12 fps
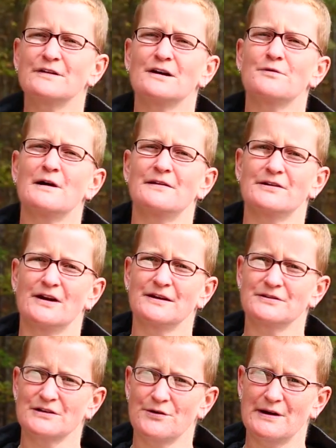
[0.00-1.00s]
feel well, they're
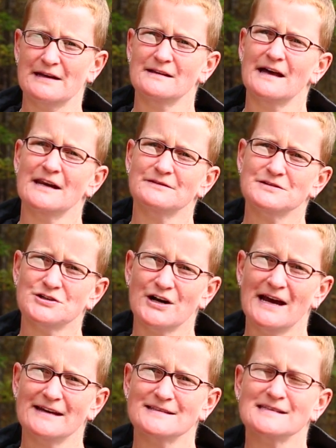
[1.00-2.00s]
undergoing a lot of
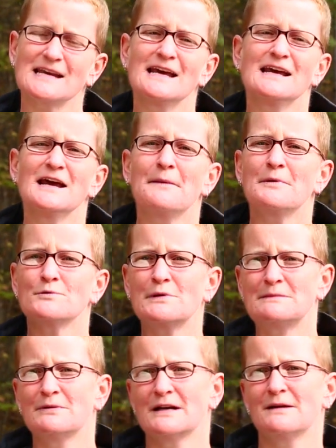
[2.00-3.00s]
stress, but when
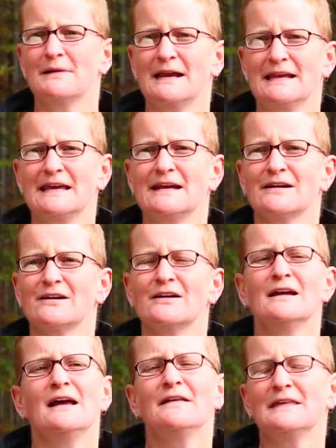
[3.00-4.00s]
we bring them out
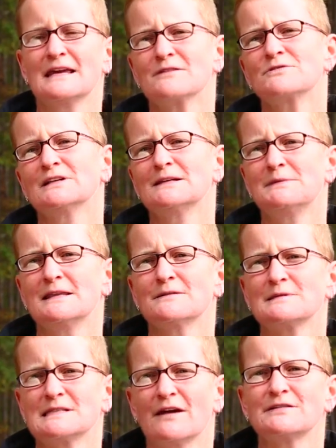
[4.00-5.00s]
here, they can really be
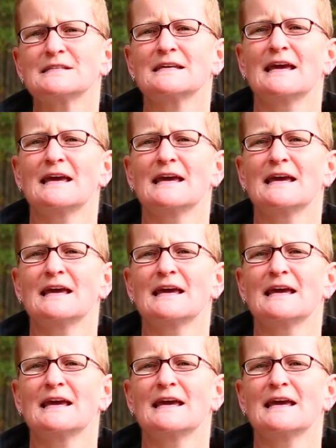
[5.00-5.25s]
themselves